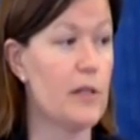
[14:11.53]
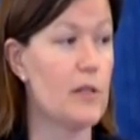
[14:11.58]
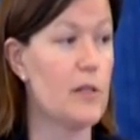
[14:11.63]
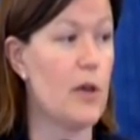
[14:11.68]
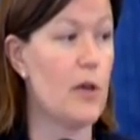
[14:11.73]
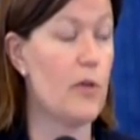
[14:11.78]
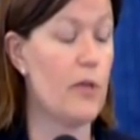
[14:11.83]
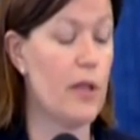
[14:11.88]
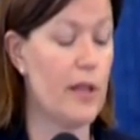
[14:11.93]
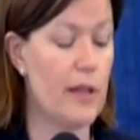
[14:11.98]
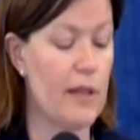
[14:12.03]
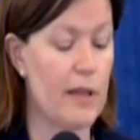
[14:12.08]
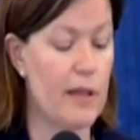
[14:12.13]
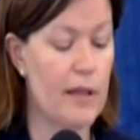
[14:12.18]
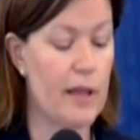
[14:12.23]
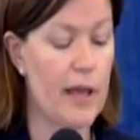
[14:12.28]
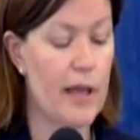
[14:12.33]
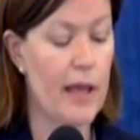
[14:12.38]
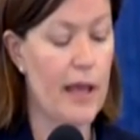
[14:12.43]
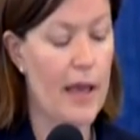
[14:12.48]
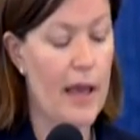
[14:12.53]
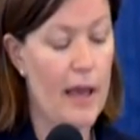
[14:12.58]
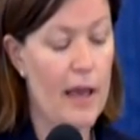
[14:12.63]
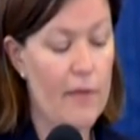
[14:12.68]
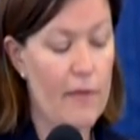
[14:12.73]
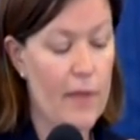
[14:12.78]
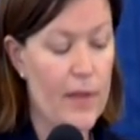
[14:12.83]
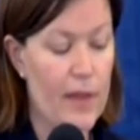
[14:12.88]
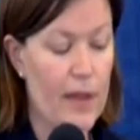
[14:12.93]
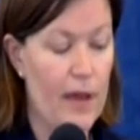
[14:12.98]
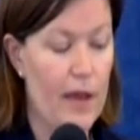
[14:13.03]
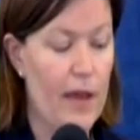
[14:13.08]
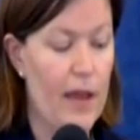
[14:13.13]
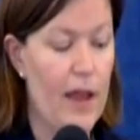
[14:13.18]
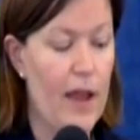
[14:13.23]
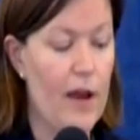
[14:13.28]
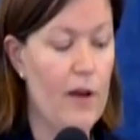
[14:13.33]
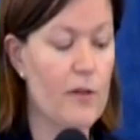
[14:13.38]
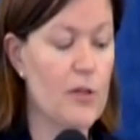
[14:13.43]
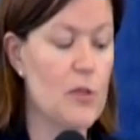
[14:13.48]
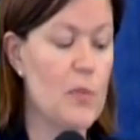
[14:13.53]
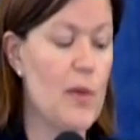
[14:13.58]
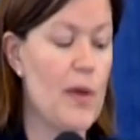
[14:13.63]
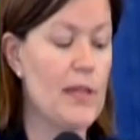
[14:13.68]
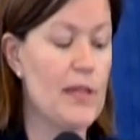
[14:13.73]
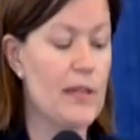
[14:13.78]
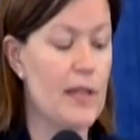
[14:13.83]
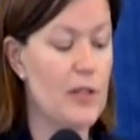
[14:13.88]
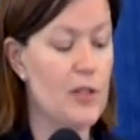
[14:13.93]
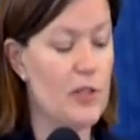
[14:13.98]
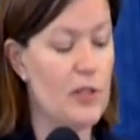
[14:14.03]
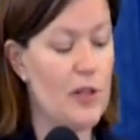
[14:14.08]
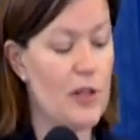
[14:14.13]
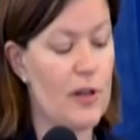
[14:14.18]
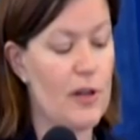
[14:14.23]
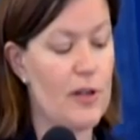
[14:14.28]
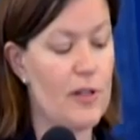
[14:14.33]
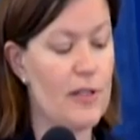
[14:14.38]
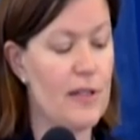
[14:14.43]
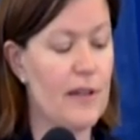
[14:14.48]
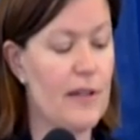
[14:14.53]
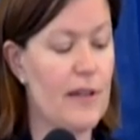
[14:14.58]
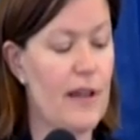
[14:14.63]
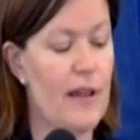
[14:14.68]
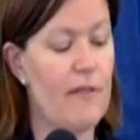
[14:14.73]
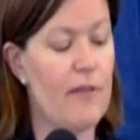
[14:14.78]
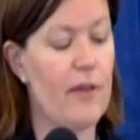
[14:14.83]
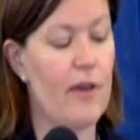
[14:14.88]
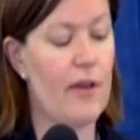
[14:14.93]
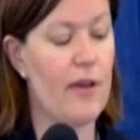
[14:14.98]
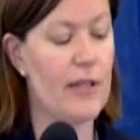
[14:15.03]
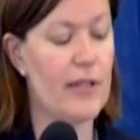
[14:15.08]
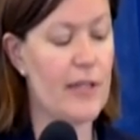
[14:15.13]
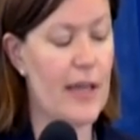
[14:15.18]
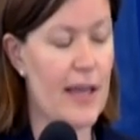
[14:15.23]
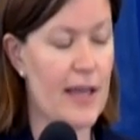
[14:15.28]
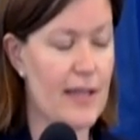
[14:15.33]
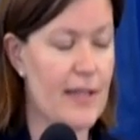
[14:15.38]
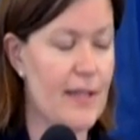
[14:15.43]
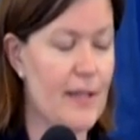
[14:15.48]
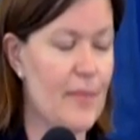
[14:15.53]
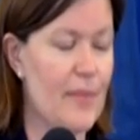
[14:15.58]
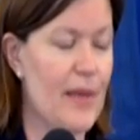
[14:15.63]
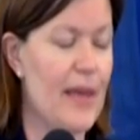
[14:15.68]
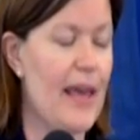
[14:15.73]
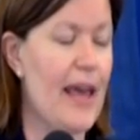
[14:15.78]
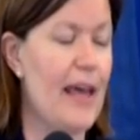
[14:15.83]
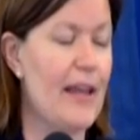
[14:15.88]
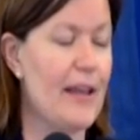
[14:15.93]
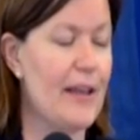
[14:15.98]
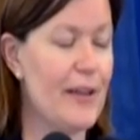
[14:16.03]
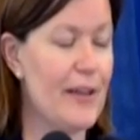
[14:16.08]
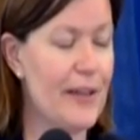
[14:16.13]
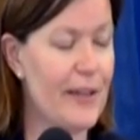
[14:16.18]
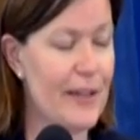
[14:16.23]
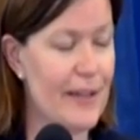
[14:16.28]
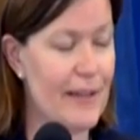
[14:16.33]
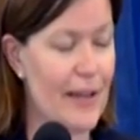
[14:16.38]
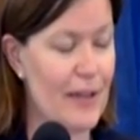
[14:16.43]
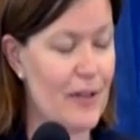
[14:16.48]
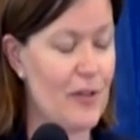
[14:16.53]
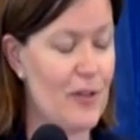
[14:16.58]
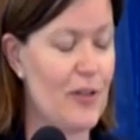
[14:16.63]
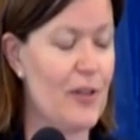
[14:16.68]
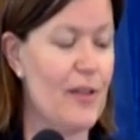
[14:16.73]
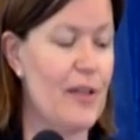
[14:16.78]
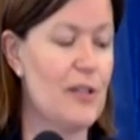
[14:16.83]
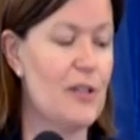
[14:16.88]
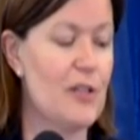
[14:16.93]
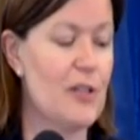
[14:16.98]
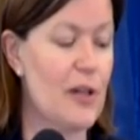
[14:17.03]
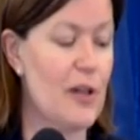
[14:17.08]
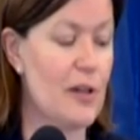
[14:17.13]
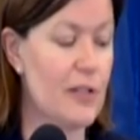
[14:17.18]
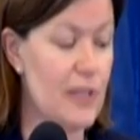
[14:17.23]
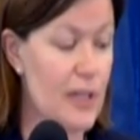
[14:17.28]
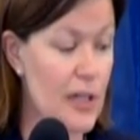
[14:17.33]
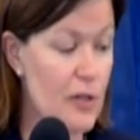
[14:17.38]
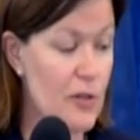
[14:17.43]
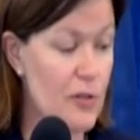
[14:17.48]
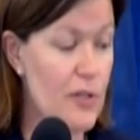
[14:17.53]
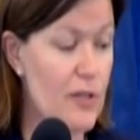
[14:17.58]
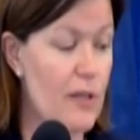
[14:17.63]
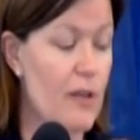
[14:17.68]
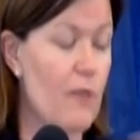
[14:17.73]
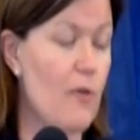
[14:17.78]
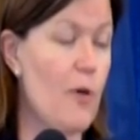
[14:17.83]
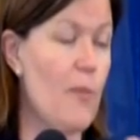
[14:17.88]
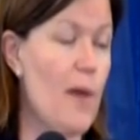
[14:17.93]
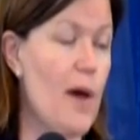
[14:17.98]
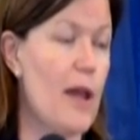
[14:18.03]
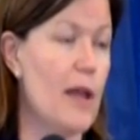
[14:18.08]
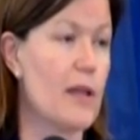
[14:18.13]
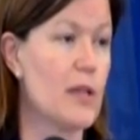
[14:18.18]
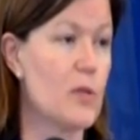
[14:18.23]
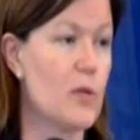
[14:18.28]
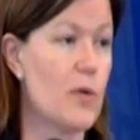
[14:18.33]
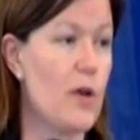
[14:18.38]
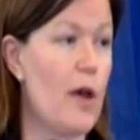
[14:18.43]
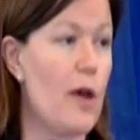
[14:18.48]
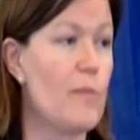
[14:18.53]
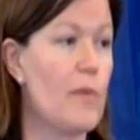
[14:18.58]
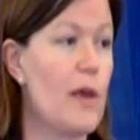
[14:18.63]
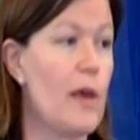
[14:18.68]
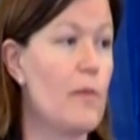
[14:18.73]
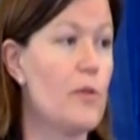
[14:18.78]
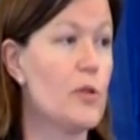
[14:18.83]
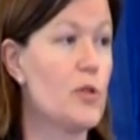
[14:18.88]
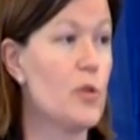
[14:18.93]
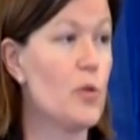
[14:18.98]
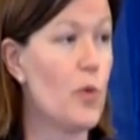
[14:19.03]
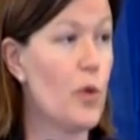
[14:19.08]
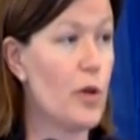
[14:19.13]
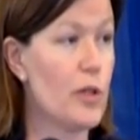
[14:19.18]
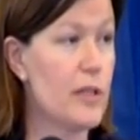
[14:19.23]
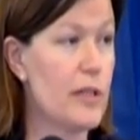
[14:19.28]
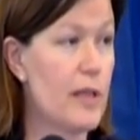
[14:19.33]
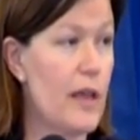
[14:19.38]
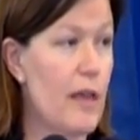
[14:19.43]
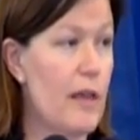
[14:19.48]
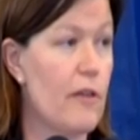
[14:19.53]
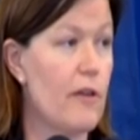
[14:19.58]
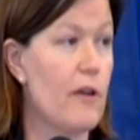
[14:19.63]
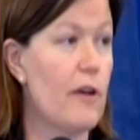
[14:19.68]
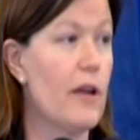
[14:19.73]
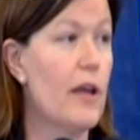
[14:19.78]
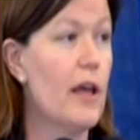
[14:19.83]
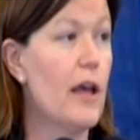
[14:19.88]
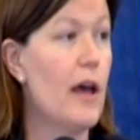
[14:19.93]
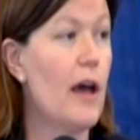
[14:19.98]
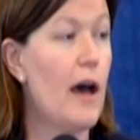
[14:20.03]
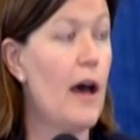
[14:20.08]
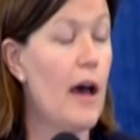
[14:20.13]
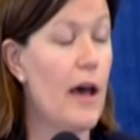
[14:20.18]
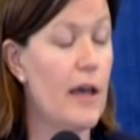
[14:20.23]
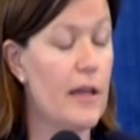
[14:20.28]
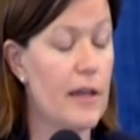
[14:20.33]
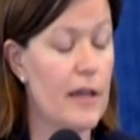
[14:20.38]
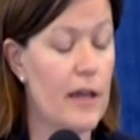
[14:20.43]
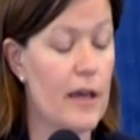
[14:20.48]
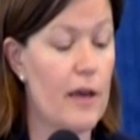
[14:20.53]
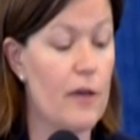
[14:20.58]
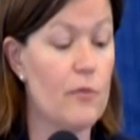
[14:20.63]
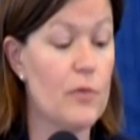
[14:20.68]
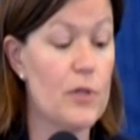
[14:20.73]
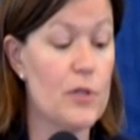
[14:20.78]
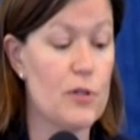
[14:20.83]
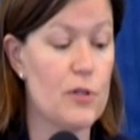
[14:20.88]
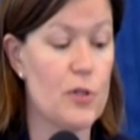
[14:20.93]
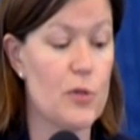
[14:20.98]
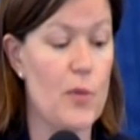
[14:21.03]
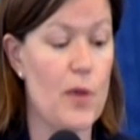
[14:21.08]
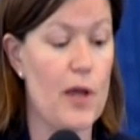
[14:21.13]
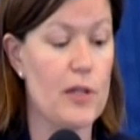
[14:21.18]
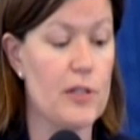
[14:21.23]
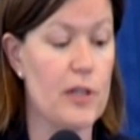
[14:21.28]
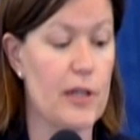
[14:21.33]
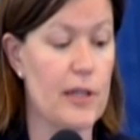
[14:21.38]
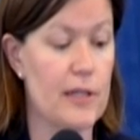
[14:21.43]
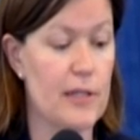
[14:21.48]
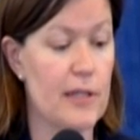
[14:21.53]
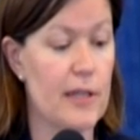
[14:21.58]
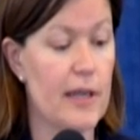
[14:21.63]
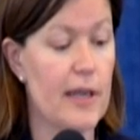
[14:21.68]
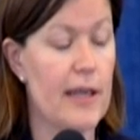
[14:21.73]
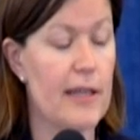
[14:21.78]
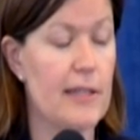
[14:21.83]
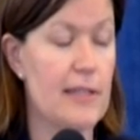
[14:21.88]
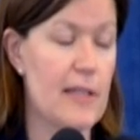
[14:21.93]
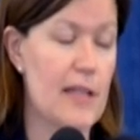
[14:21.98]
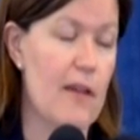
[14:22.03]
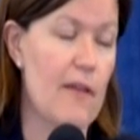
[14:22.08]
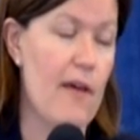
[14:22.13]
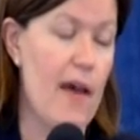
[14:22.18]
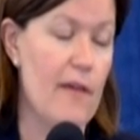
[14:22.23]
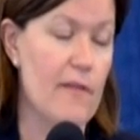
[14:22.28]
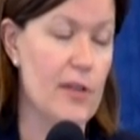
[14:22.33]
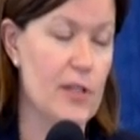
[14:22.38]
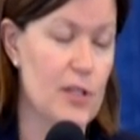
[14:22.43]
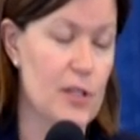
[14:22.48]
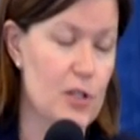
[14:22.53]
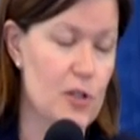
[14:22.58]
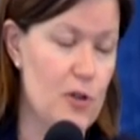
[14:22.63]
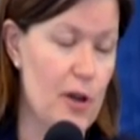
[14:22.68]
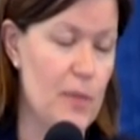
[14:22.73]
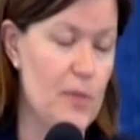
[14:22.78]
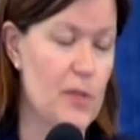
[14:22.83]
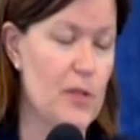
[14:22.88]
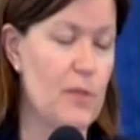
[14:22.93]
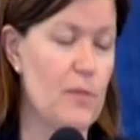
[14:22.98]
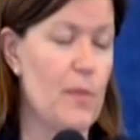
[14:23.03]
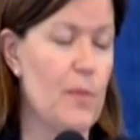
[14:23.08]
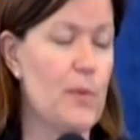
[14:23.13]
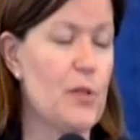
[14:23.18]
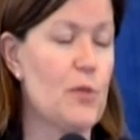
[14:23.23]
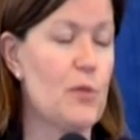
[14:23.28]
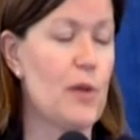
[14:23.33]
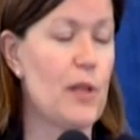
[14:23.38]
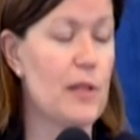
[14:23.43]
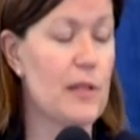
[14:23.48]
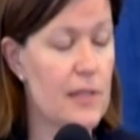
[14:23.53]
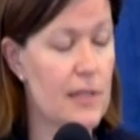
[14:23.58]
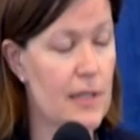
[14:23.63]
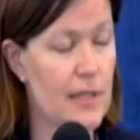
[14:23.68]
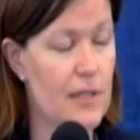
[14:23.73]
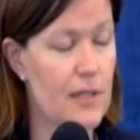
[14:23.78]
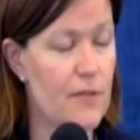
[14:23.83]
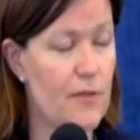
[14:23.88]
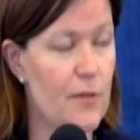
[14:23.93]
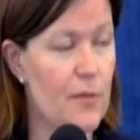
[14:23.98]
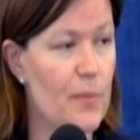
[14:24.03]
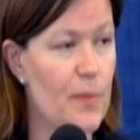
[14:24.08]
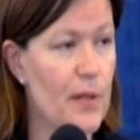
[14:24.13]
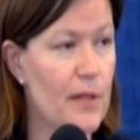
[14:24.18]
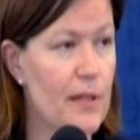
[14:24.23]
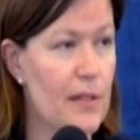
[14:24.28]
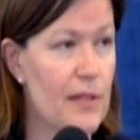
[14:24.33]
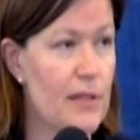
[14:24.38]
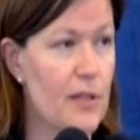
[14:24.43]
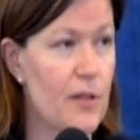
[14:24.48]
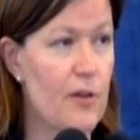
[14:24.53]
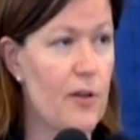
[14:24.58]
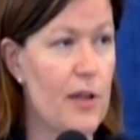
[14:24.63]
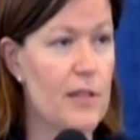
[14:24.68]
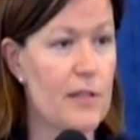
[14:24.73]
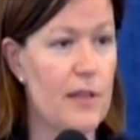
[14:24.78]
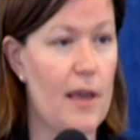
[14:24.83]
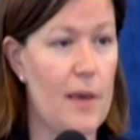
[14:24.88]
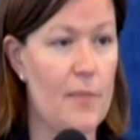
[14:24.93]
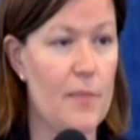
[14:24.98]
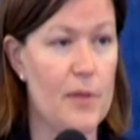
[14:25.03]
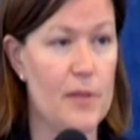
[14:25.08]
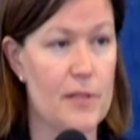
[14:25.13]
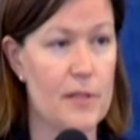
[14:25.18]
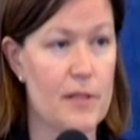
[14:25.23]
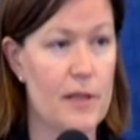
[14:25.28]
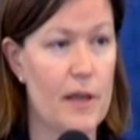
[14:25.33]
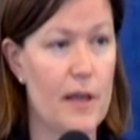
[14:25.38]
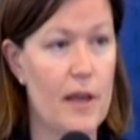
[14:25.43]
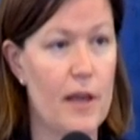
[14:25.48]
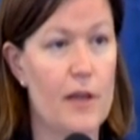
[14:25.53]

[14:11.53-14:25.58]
so that the aerospace engineers and naval architects and mechanical and electrical engineers interested in robotics would all be able to work together on research projects instead of having to traipse between 6 different buildings across campus.